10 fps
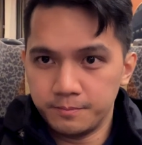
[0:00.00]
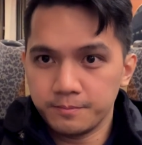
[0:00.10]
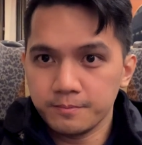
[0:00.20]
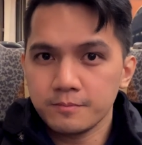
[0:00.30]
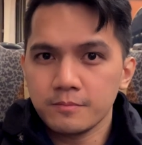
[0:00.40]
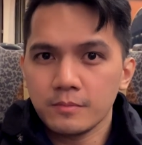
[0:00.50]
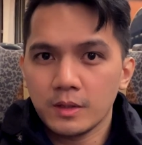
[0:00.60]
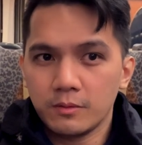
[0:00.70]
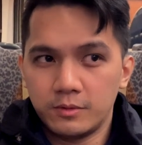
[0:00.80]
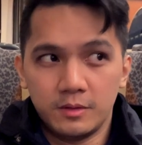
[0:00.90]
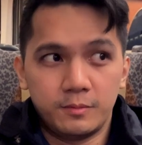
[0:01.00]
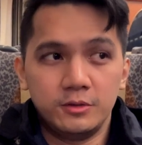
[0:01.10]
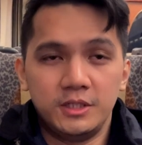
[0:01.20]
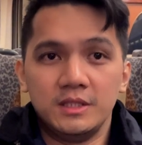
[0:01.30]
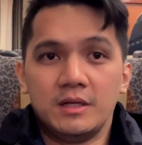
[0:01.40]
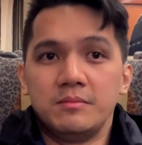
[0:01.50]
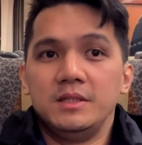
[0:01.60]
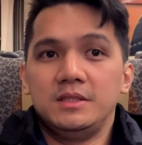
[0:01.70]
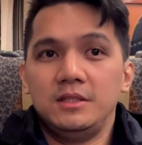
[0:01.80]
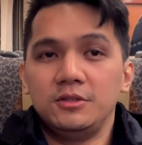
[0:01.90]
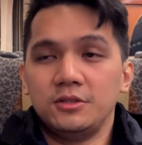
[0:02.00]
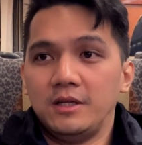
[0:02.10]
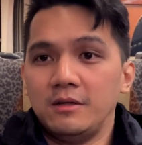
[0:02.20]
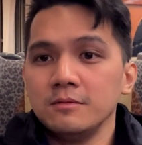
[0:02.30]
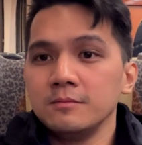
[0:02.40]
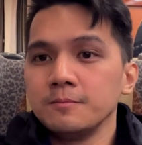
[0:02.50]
we're approaching Namba station now.